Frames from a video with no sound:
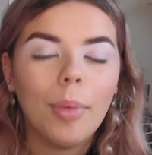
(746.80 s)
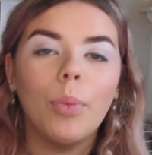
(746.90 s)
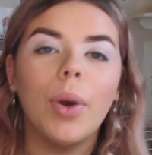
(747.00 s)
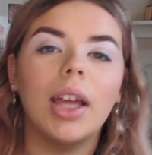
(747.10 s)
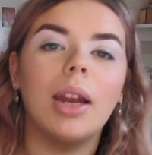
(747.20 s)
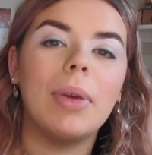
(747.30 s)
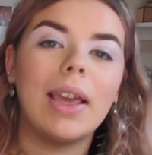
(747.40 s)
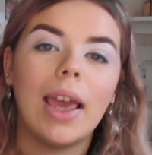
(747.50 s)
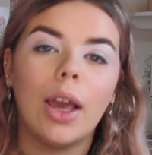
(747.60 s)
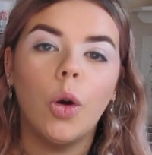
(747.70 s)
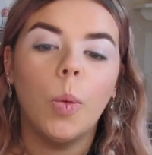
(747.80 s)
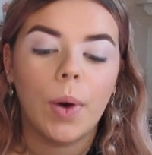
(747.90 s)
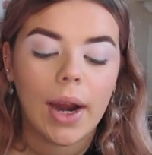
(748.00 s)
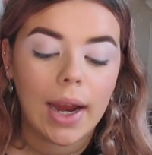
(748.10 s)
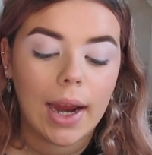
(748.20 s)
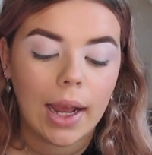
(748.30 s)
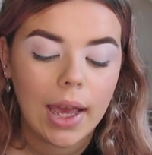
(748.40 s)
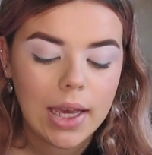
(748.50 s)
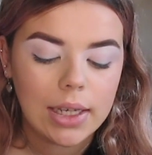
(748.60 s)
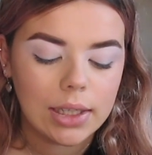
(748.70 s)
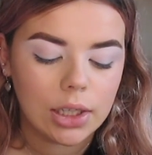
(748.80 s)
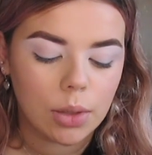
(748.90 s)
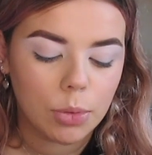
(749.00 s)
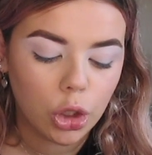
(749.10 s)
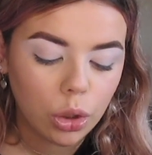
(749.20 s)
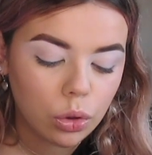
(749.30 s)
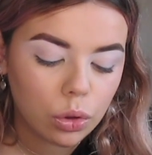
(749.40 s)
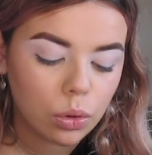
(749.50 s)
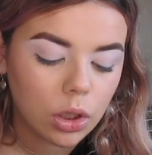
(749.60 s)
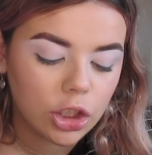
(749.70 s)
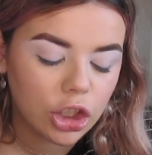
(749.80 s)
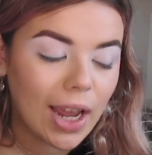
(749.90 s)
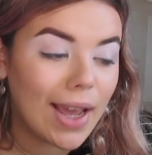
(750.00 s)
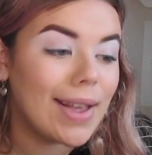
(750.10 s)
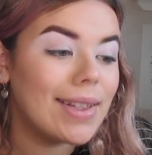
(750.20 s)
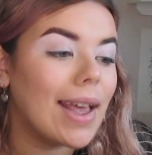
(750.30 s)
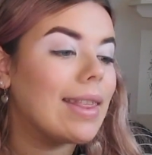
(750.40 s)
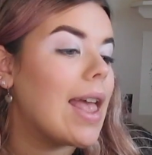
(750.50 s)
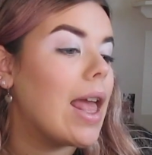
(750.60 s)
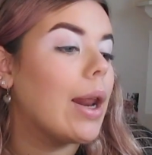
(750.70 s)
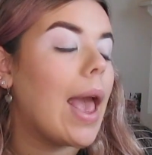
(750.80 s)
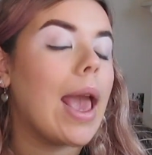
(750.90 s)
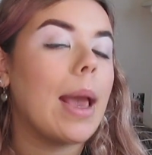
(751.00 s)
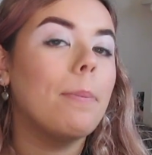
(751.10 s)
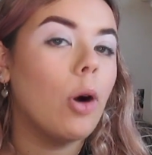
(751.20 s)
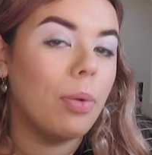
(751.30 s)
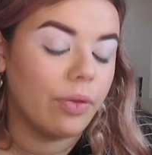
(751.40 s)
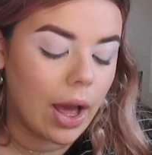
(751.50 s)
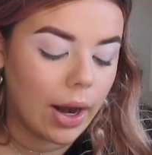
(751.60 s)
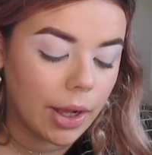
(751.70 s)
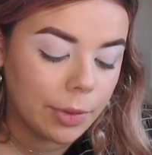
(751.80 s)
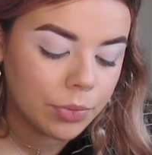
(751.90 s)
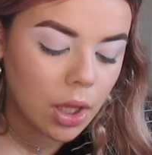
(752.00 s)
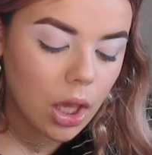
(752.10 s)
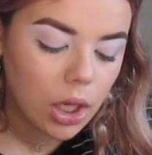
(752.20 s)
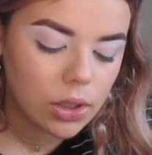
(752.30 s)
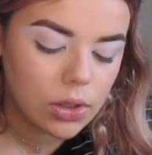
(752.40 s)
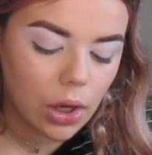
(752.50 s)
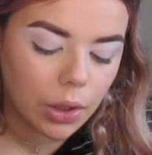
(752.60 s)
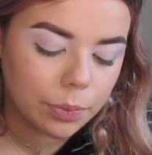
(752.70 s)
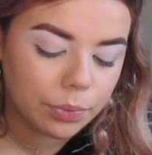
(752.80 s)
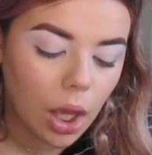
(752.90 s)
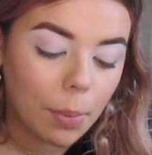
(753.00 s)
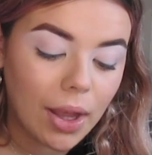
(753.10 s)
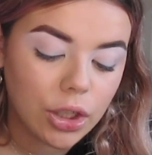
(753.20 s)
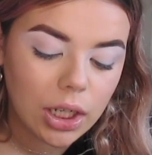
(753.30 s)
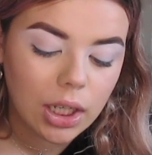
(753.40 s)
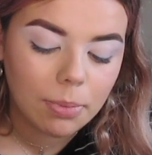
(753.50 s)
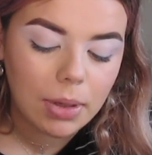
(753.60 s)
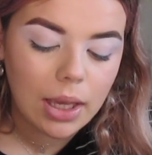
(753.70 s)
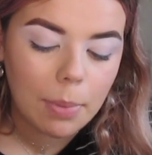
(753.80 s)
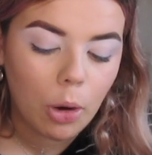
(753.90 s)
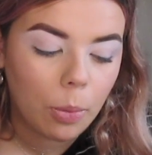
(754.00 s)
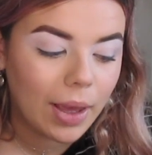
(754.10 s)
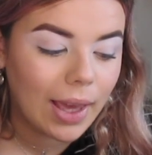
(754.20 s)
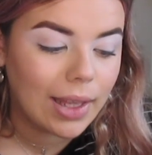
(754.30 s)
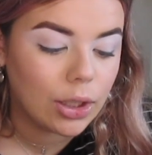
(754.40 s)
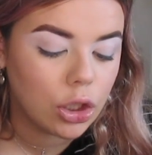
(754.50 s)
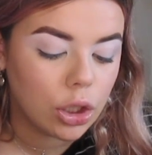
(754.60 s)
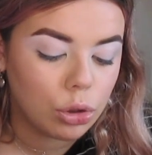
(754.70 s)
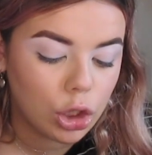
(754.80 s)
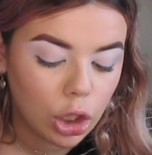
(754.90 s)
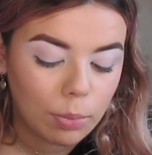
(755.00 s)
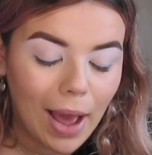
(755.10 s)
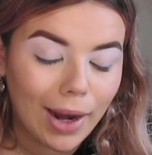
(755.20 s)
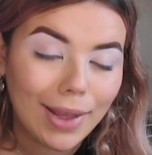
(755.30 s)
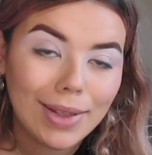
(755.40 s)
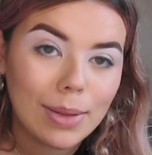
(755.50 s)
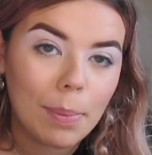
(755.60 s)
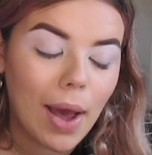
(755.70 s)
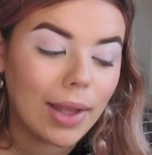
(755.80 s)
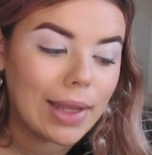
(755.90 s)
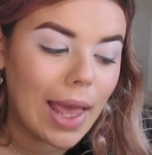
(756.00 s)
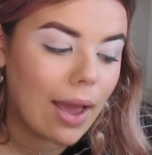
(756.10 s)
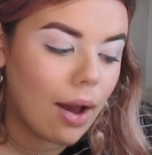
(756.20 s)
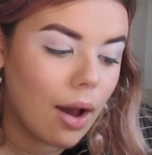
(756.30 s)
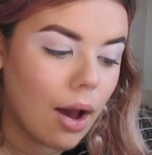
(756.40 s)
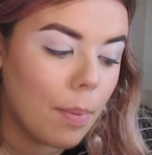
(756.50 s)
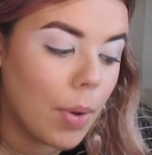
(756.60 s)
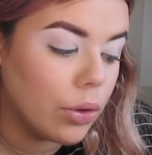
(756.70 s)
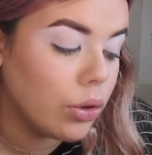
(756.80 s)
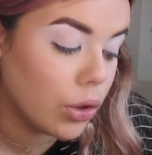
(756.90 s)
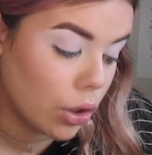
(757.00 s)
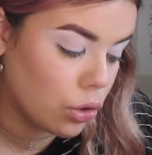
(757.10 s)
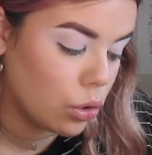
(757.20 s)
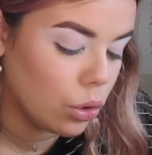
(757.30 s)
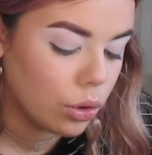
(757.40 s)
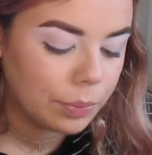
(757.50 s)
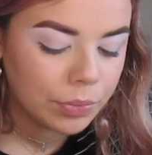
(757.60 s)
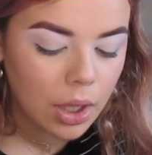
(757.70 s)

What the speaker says: We're going to be incorporating some neutral shades and then a pop of colour. So I'm actually going to be popping it into 2 palettes, but they are both drugstore.